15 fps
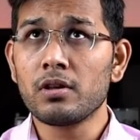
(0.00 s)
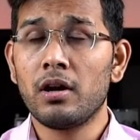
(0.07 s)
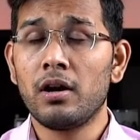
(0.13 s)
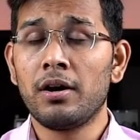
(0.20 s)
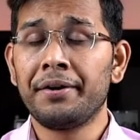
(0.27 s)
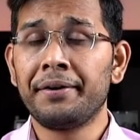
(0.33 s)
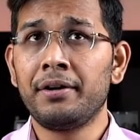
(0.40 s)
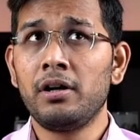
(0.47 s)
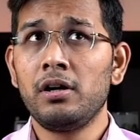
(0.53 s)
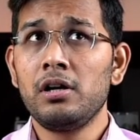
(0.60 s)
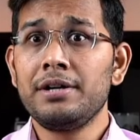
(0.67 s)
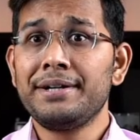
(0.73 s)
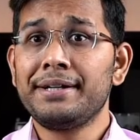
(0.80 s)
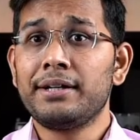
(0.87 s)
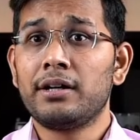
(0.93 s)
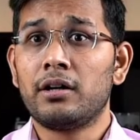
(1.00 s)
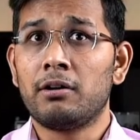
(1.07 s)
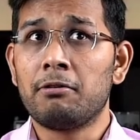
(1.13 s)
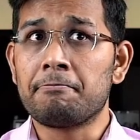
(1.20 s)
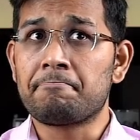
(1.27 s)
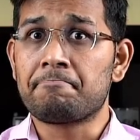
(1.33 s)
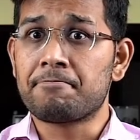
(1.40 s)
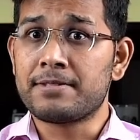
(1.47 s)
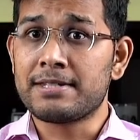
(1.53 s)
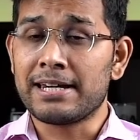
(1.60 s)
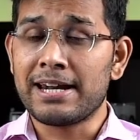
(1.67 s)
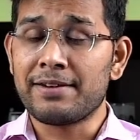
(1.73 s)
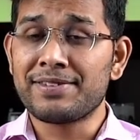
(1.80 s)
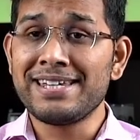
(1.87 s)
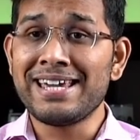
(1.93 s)

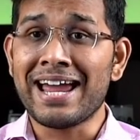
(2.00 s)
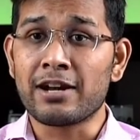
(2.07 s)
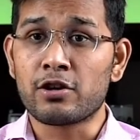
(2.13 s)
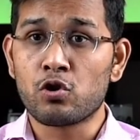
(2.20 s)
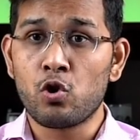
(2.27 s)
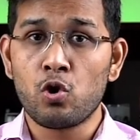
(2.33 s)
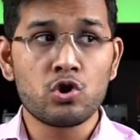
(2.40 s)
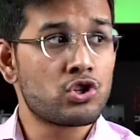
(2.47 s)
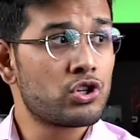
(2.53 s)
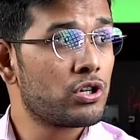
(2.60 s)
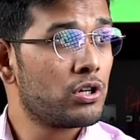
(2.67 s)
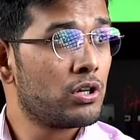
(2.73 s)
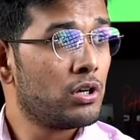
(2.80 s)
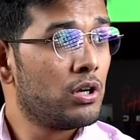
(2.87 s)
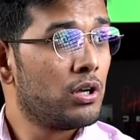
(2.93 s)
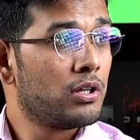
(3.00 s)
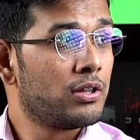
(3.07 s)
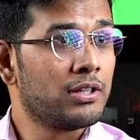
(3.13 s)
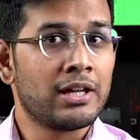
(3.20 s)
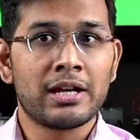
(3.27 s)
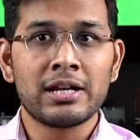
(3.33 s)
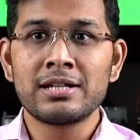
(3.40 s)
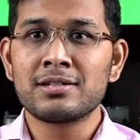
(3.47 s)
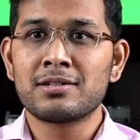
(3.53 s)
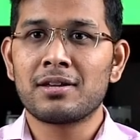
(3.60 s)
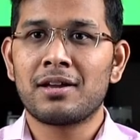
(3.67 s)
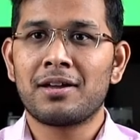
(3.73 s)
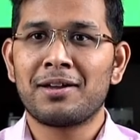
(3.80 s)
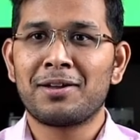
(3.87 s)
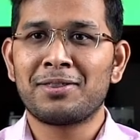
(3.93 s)
Chennai FC head coach.
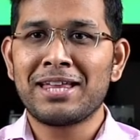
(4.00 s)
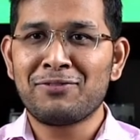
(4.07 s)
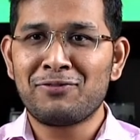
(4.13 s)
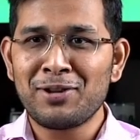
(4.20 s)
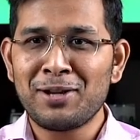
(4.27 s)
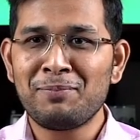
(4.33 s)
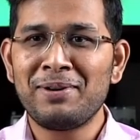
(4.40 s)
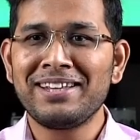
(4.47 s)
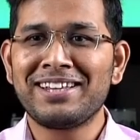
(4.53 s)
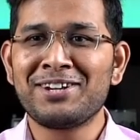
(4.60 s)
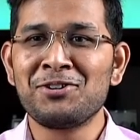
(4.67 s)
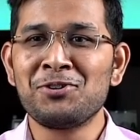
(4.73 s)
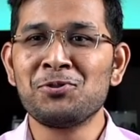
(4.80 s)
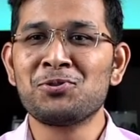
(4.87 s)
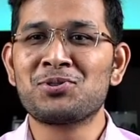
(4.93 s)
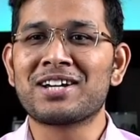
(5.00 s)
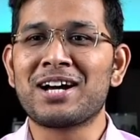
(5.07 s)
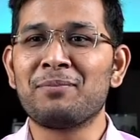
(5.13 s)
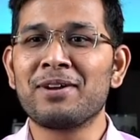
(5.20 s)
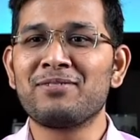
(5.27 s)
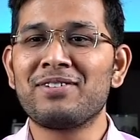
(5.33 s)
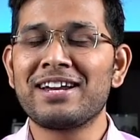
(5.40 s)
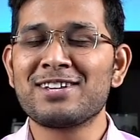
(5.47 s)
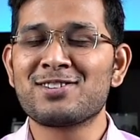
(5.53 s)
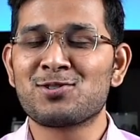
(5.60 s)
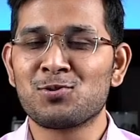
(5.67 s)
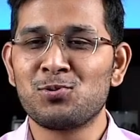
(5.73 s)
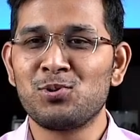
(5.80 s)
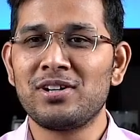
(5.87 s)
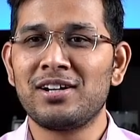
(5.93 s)
There will be the news coming very
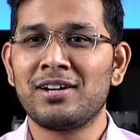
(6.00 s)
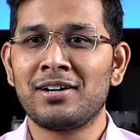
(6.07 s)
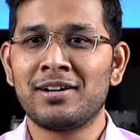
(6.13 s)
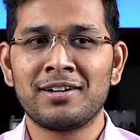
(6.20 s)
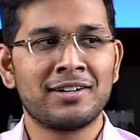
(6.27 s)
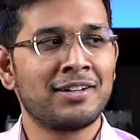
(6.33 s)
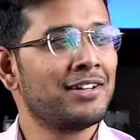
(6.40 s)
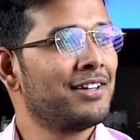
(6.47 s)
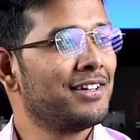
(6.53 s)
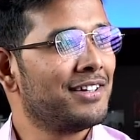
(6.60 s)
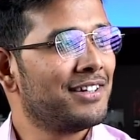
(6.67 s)
soon. There